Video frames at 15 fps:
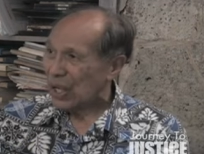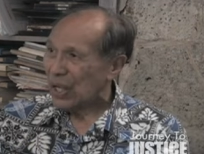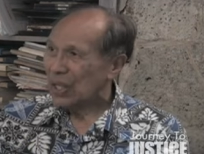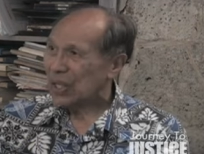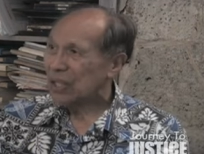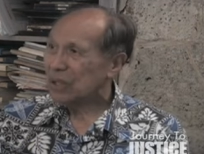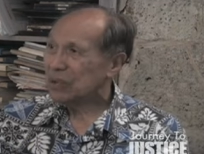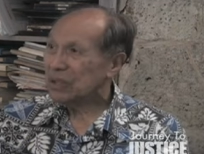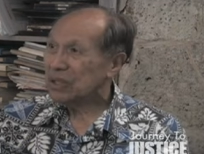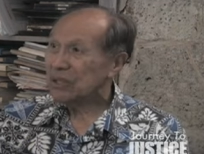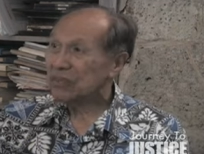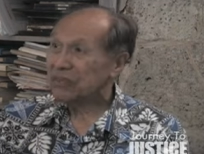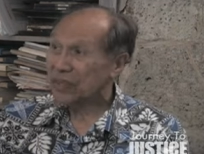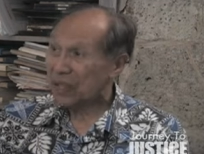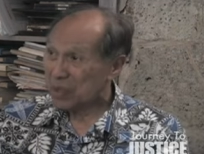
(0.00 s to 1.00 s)
And he oh. was
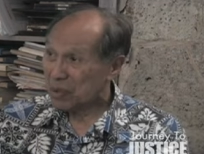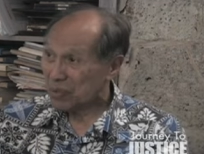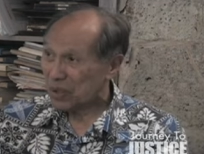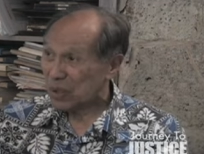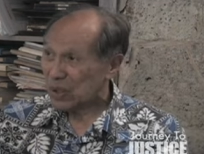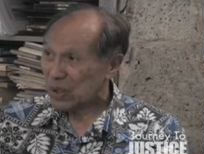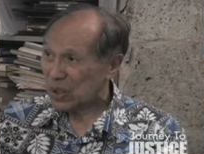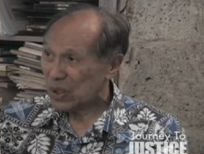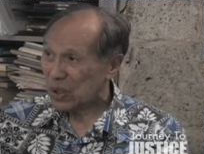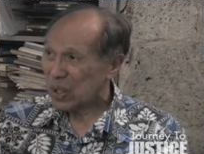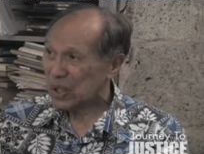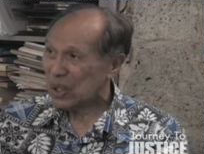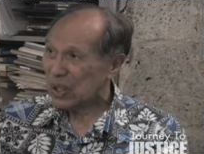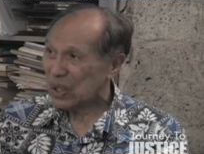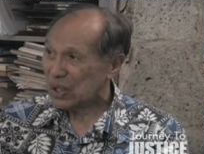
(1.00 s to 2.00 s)
a fireman
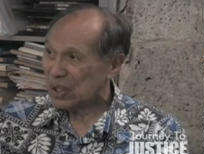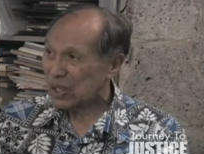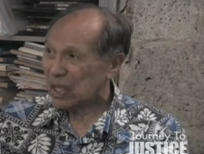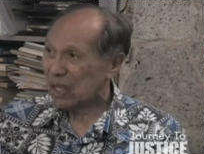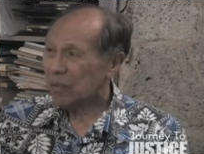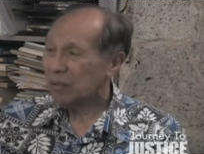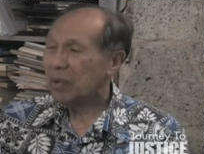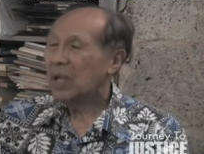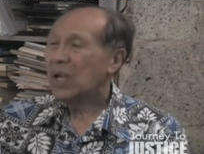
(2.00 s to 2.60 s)
at okay. that time.